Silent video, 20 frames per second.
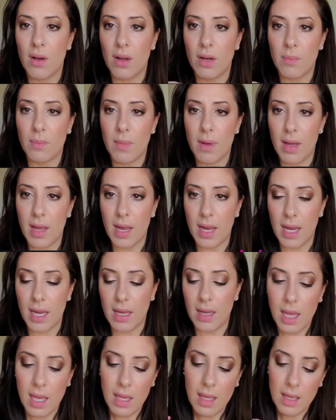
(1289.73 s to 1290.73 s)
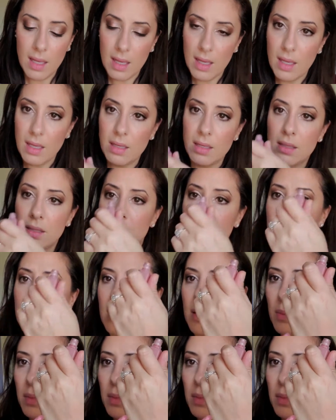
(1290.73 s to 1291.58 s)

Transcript: on my hand.